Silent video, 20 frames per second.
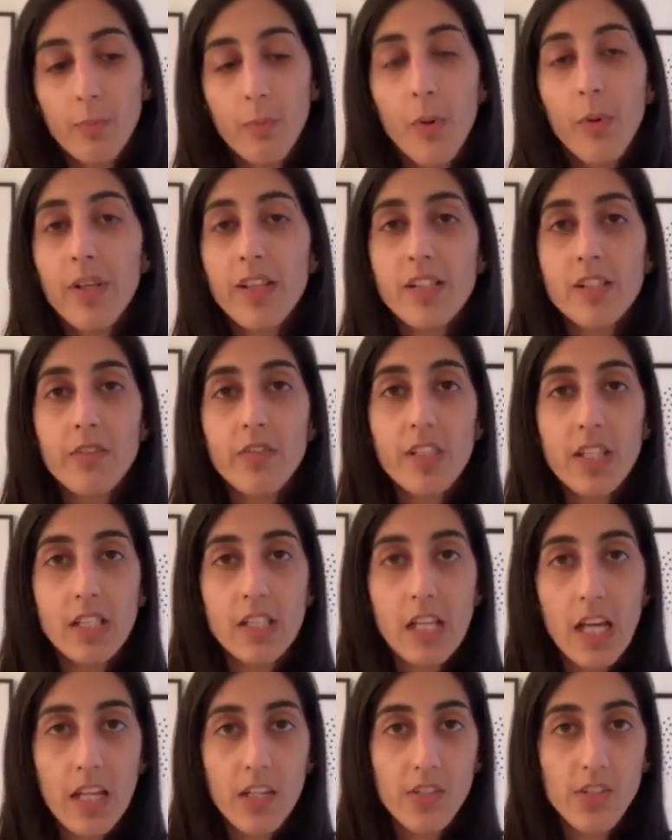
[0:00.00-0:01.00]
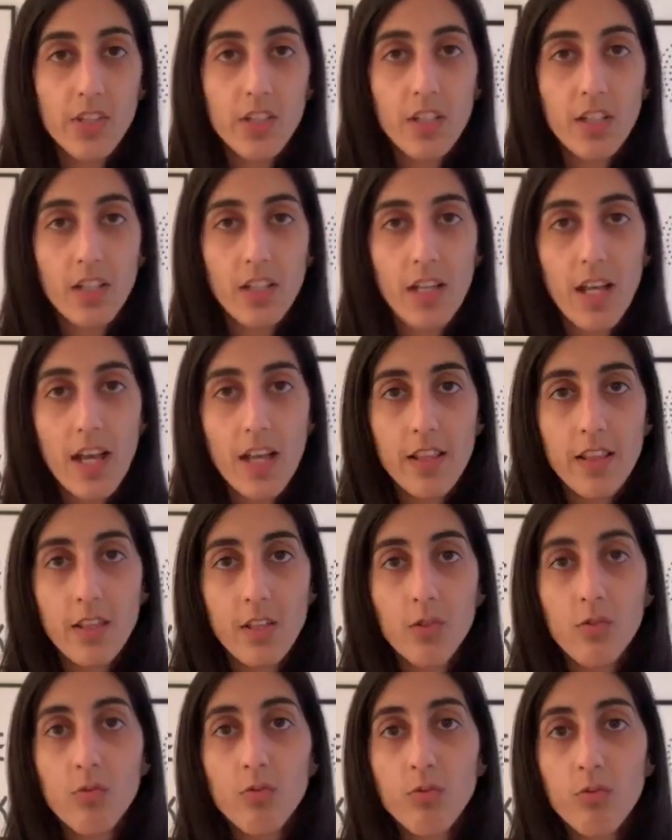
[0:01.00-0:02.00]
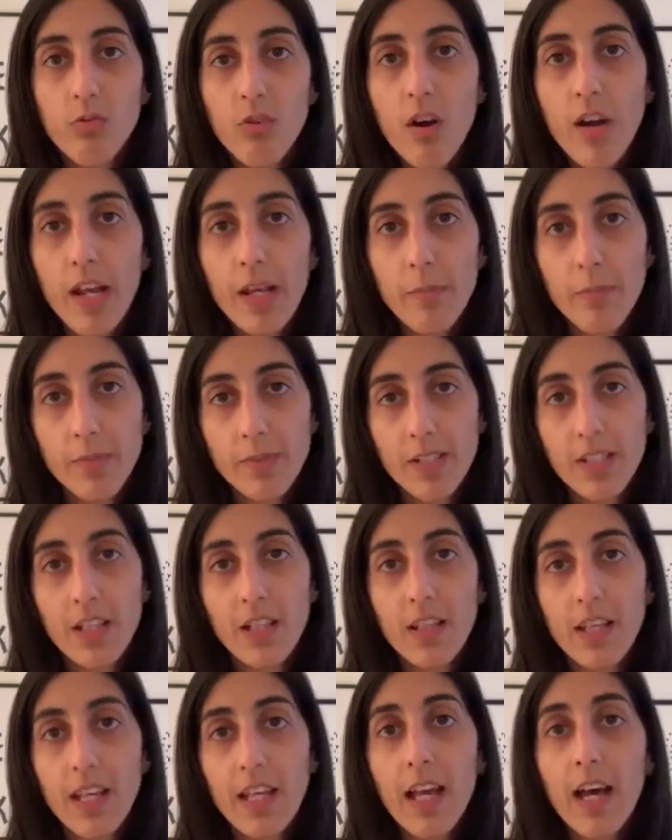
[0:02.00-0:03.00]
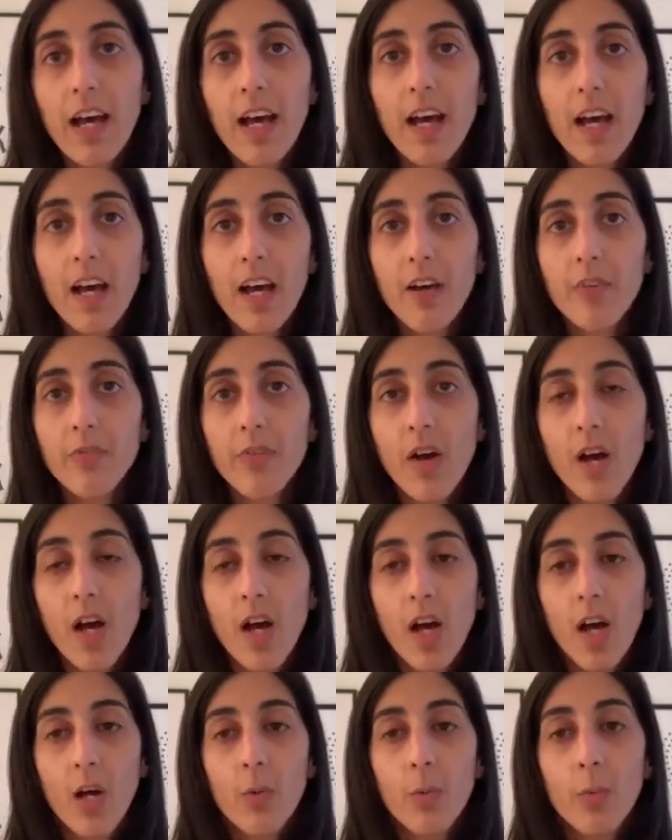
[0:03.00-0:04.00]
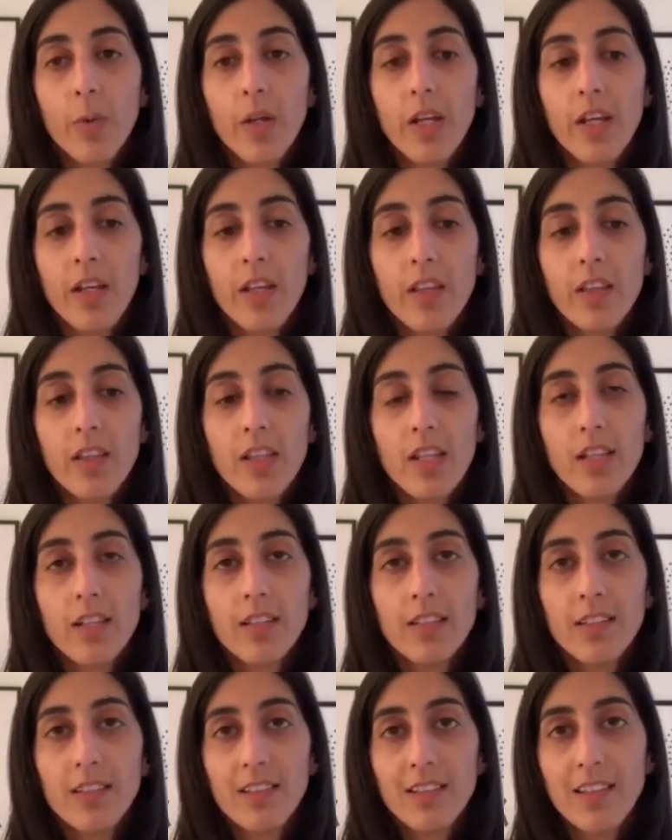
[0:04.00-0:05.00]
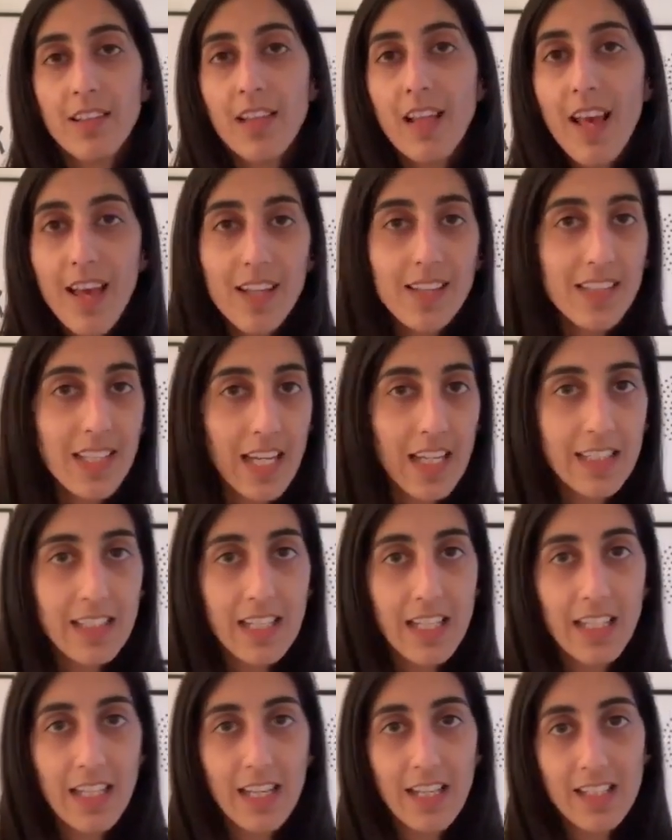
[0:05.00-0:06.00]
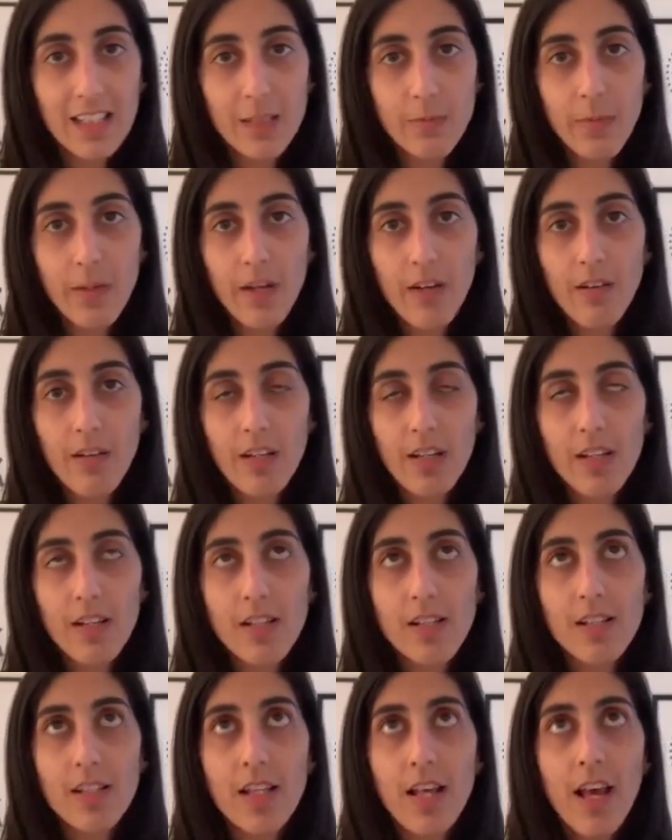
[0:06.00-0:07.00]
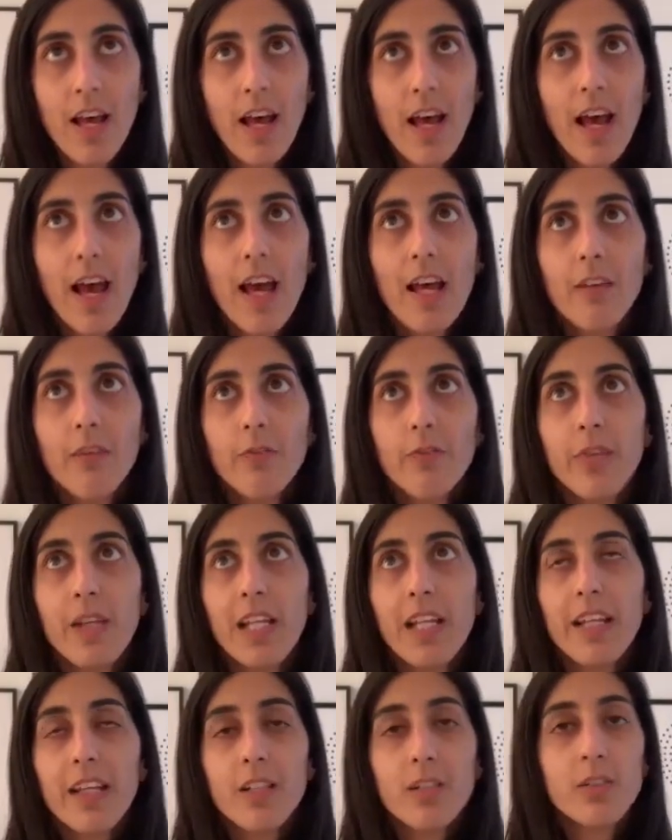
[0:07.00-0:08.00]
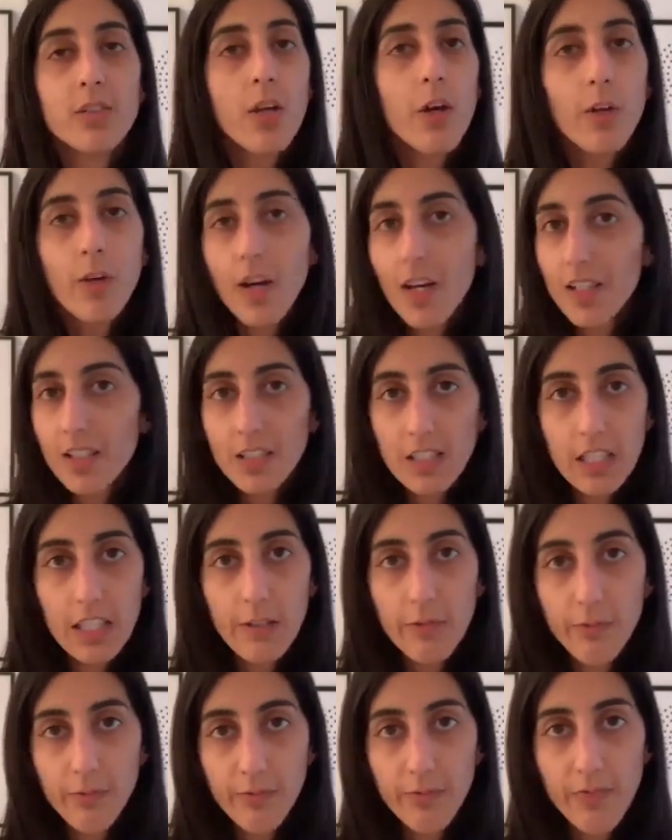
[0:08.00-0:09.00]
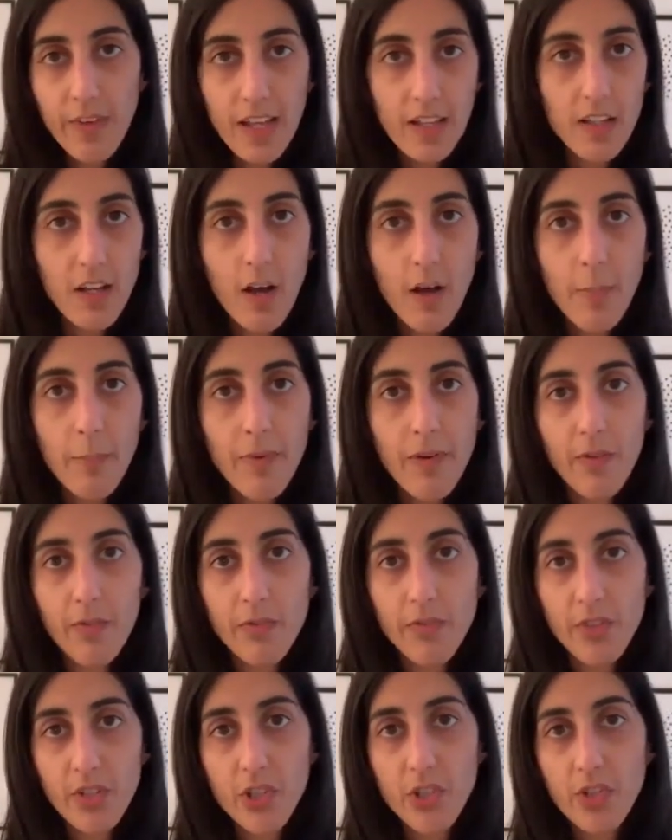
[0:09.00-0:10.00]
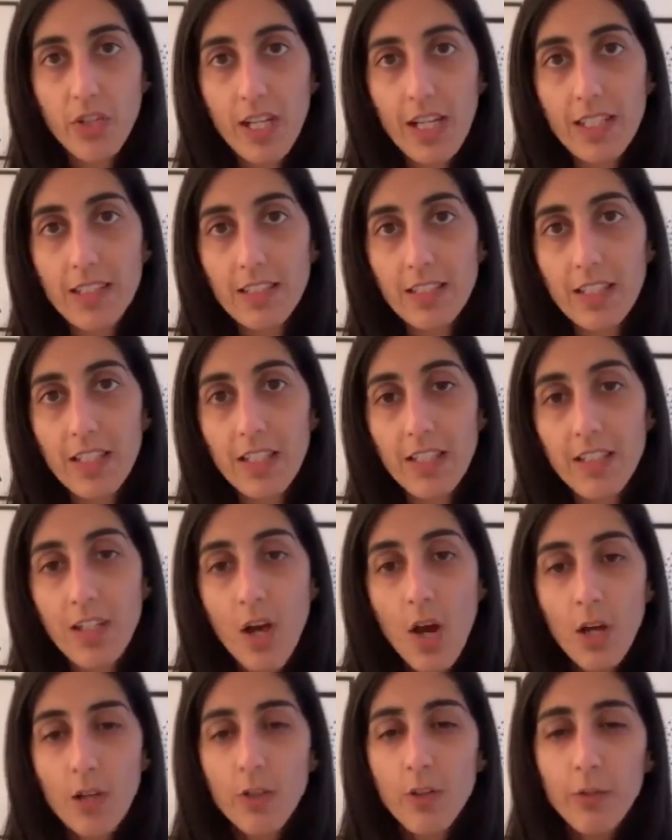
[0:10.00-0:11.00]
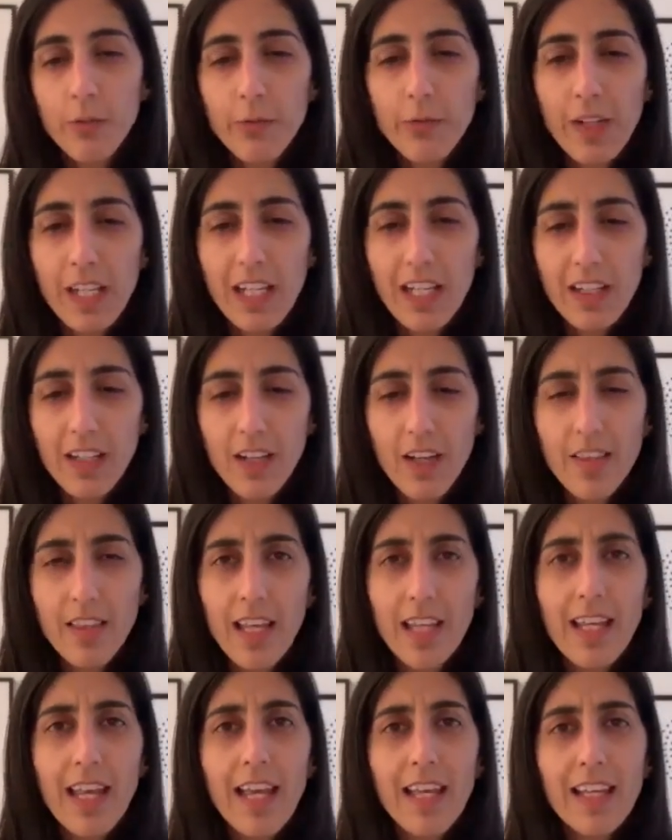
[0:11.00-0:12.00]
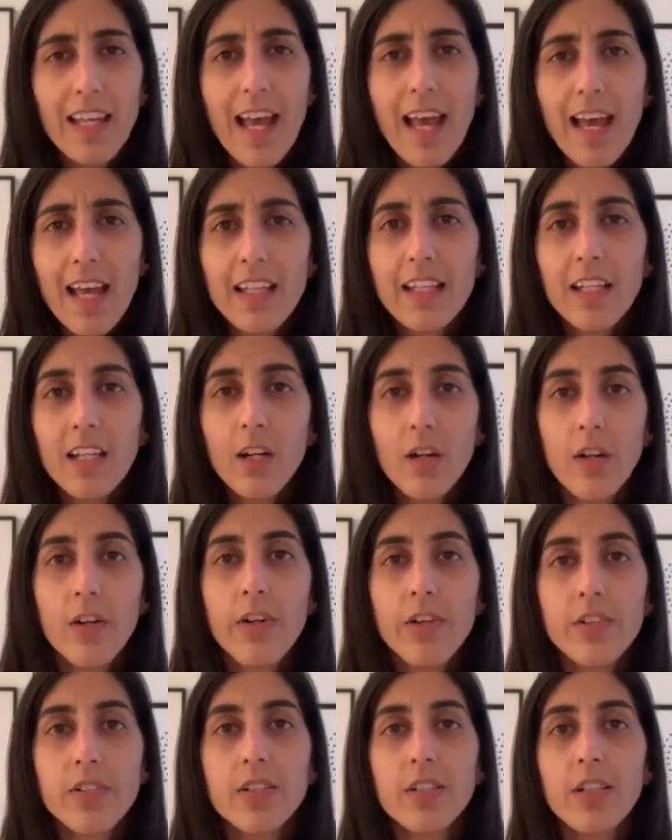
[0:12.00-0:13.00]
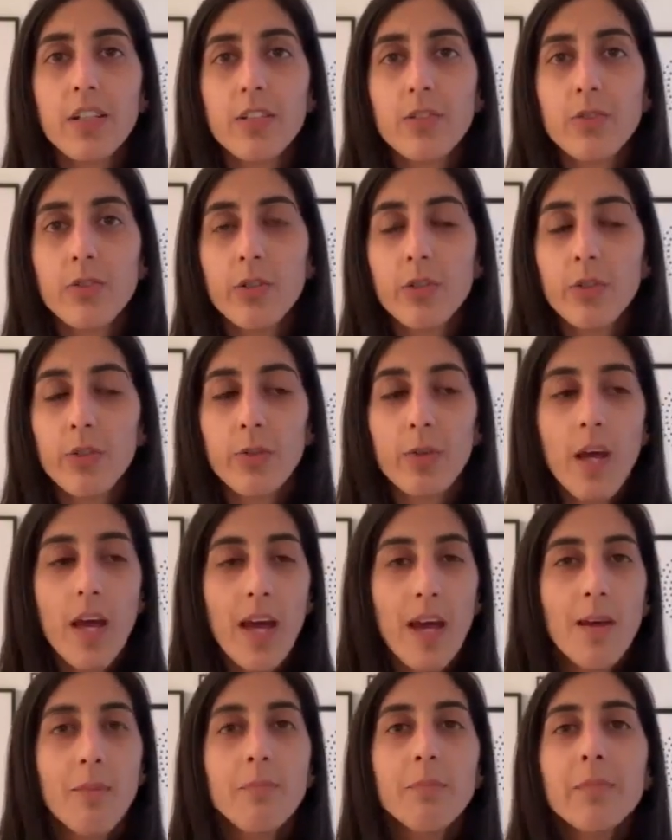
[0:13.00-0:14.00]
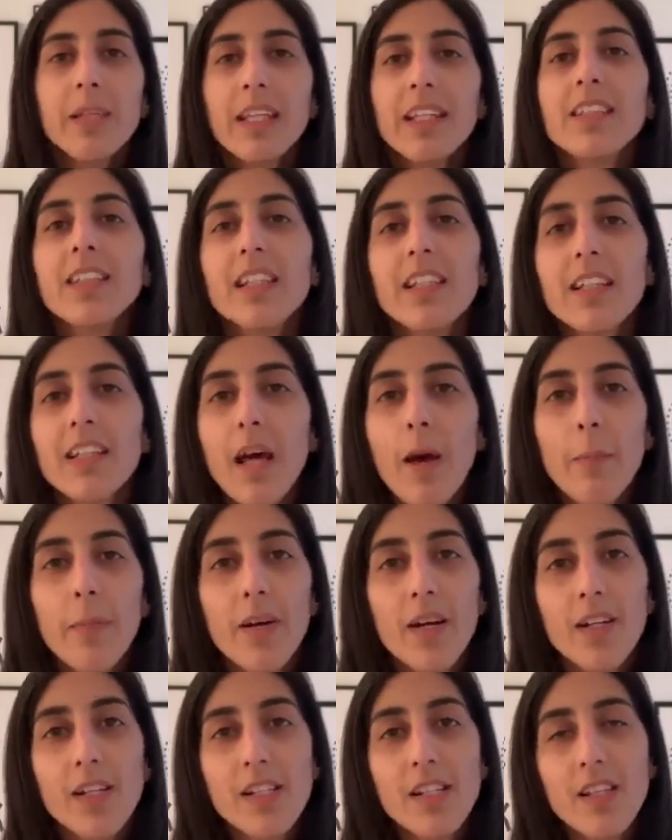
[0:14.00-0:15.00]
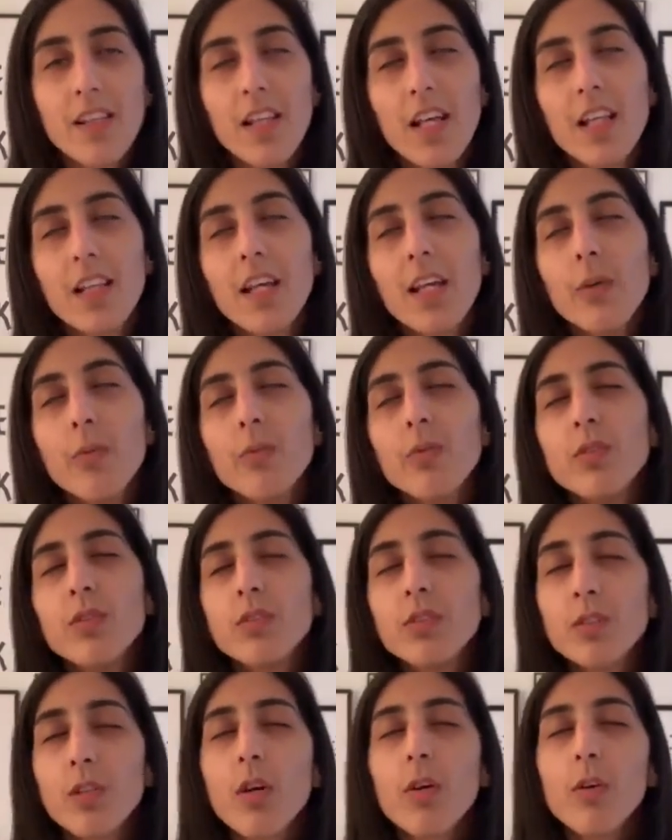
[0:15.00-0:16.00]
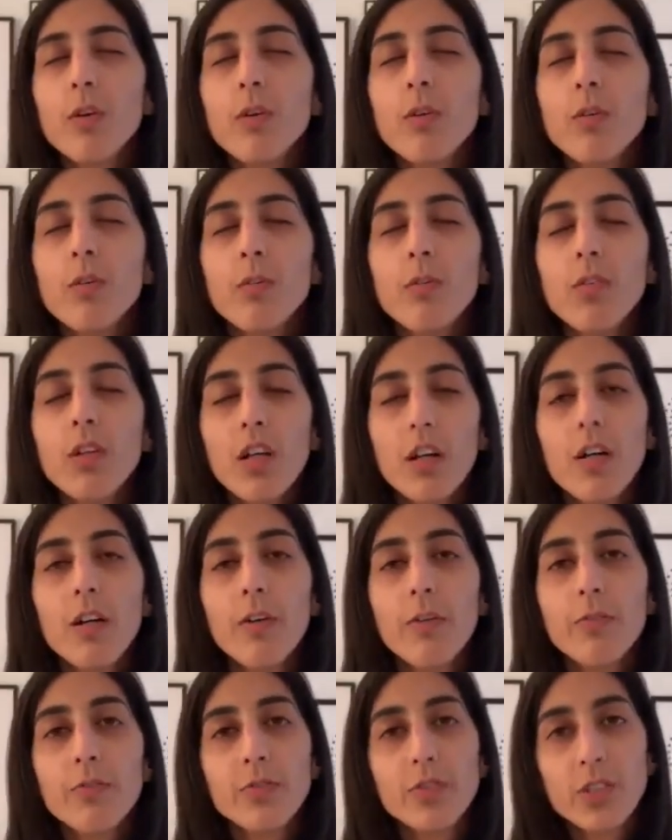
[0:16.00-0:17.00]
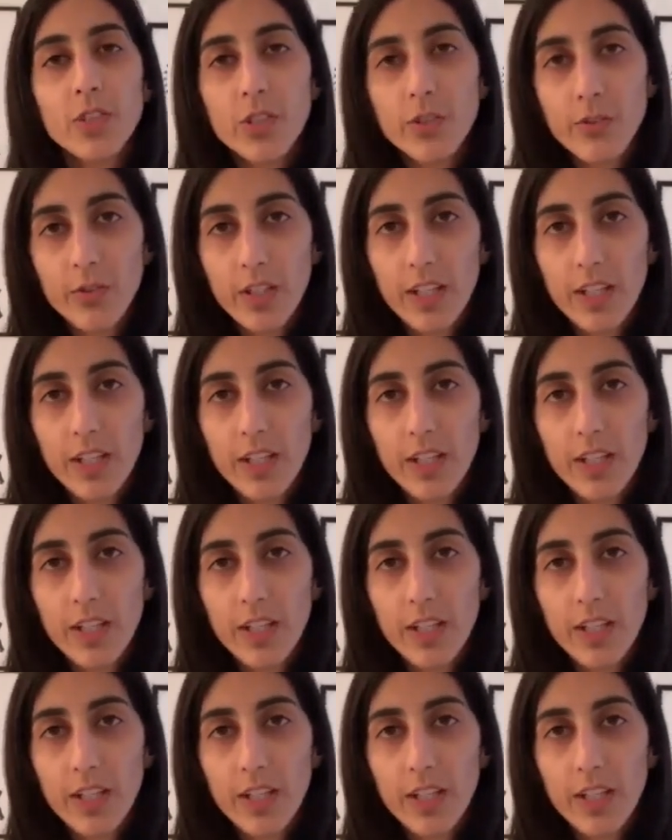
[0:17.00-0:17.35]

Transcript: points of contention and the gripes that they have with their dating experience and feeling so utterly fed up and frustrated, not feeling like they're getting any closer to meeting that person that they would so love to